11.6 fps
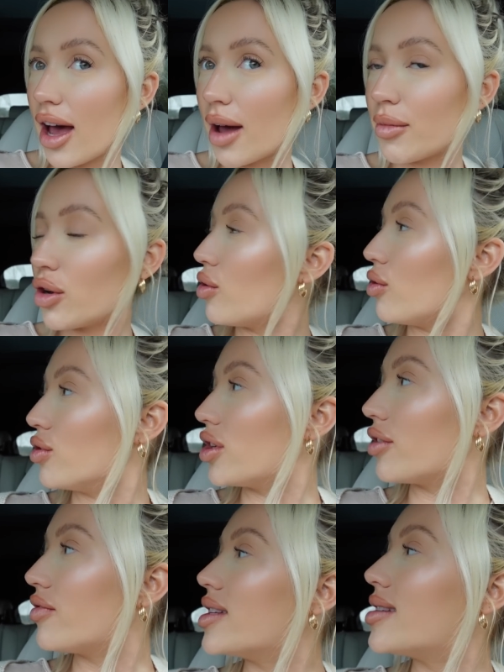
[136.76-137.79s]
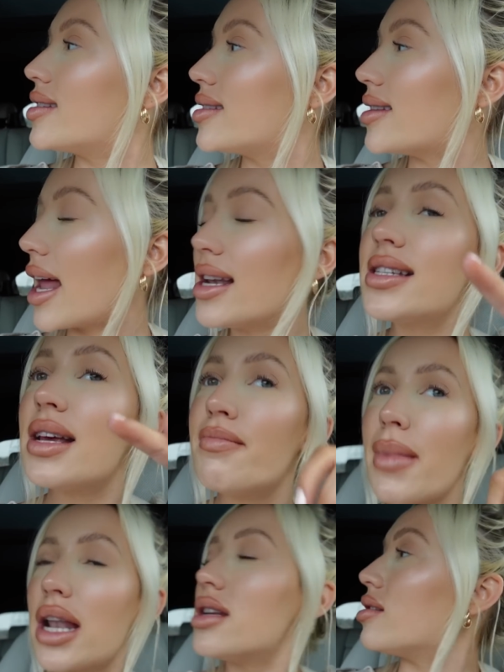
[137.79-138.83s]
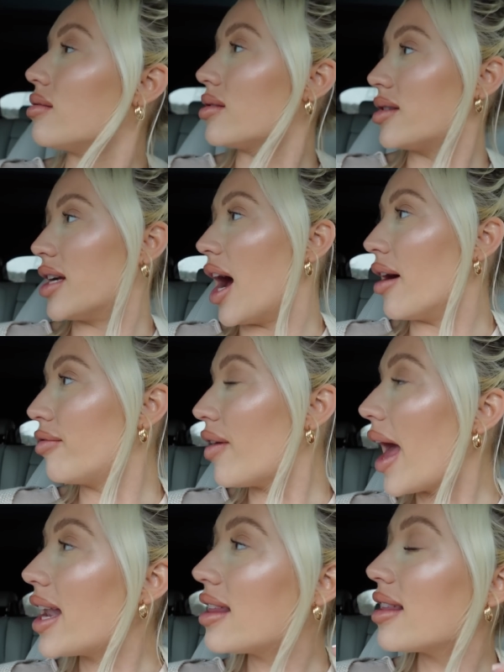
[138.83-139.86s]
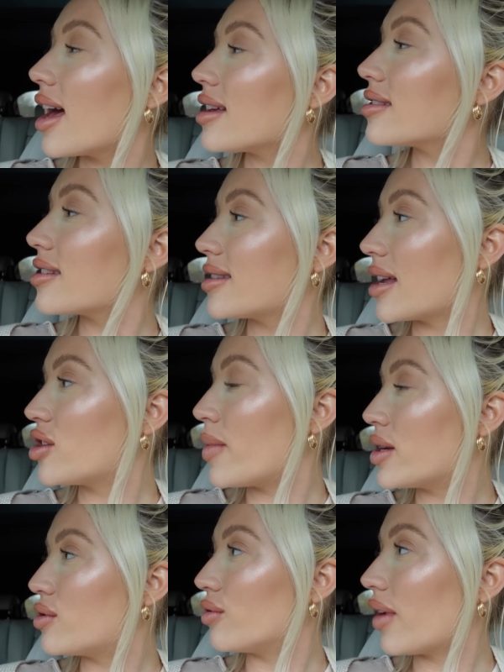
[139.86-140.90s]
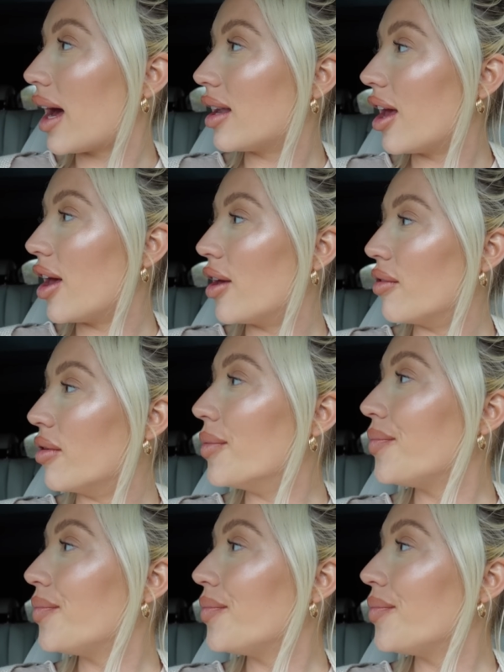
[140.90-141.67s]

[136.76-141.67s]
am a hoarder for sentimental stuff. Anything that has a sentimental value.